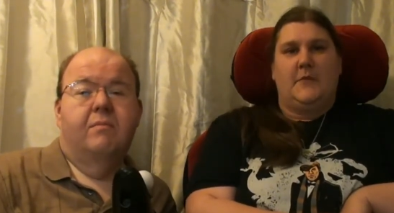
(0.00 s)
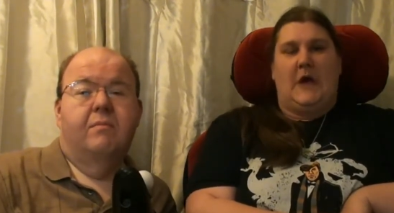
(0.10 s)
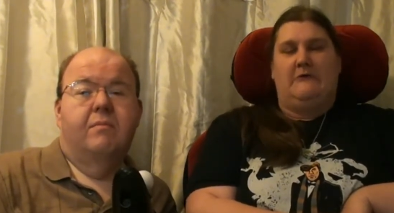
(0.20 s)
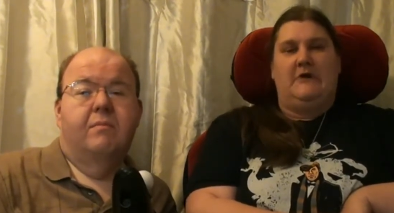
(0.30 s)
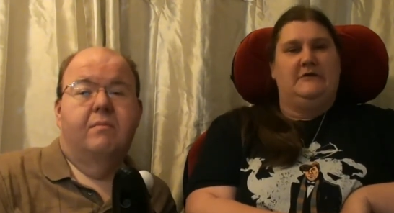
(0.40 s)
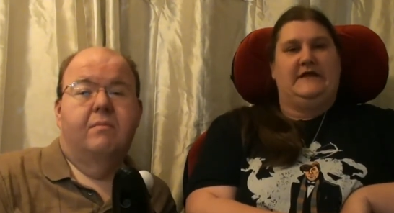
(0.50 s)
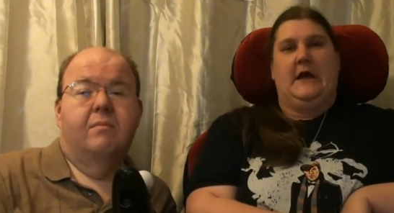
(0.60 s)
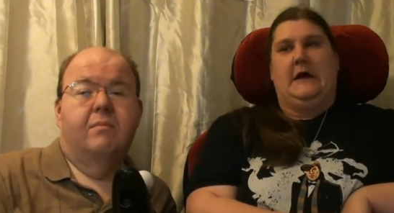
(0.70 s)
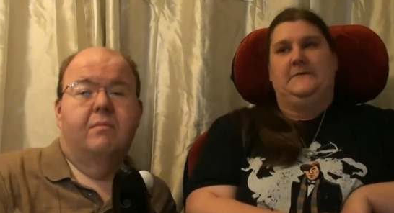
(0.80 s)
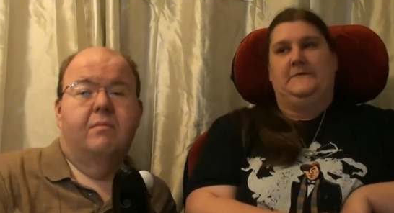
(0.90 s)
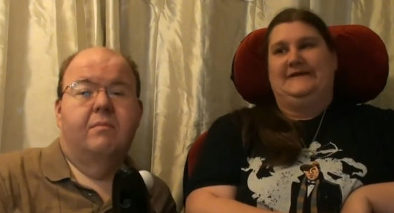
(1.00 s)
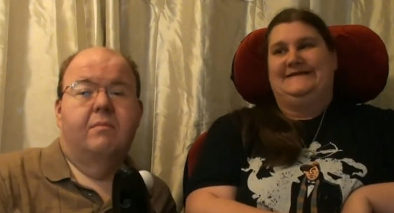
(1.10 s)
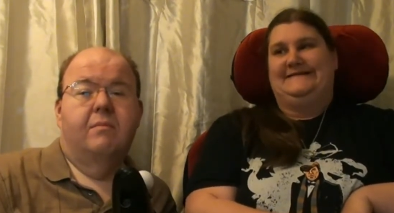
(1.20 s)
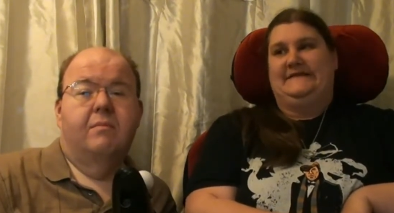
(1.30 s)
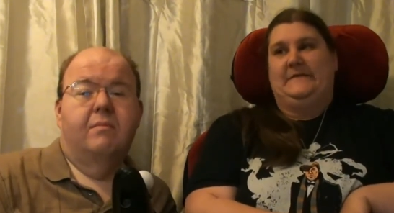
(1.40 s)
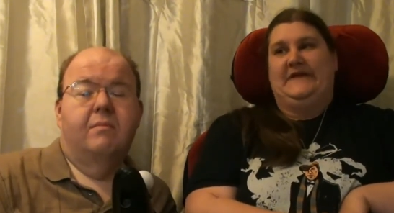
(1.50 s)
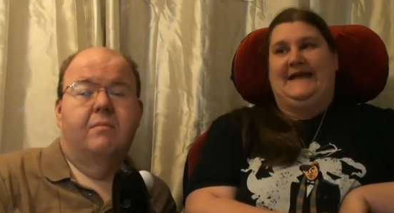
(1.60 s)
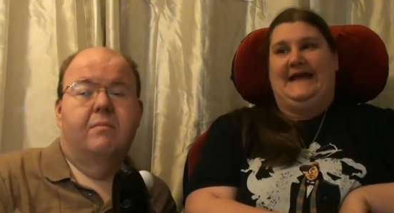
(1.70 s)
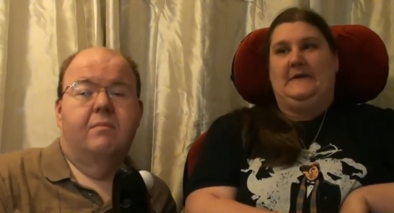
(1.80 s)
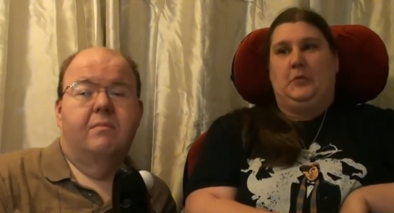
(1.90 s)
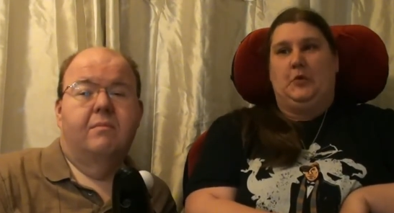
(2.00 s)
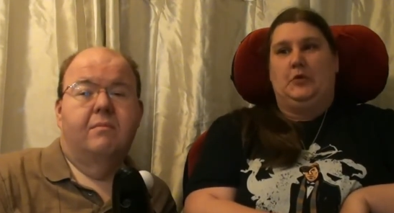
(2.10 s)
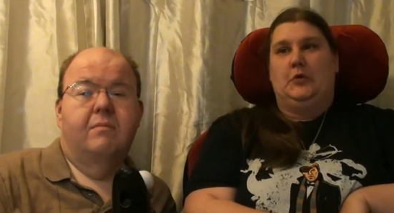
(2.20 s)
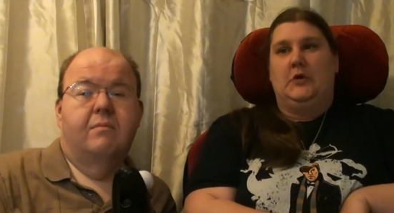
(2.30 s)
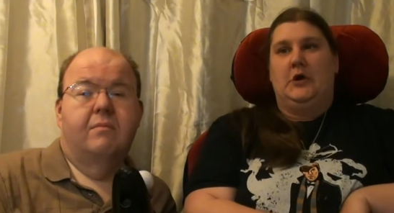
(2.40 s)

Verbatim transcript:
Speaker 1: Our only hope is to be able,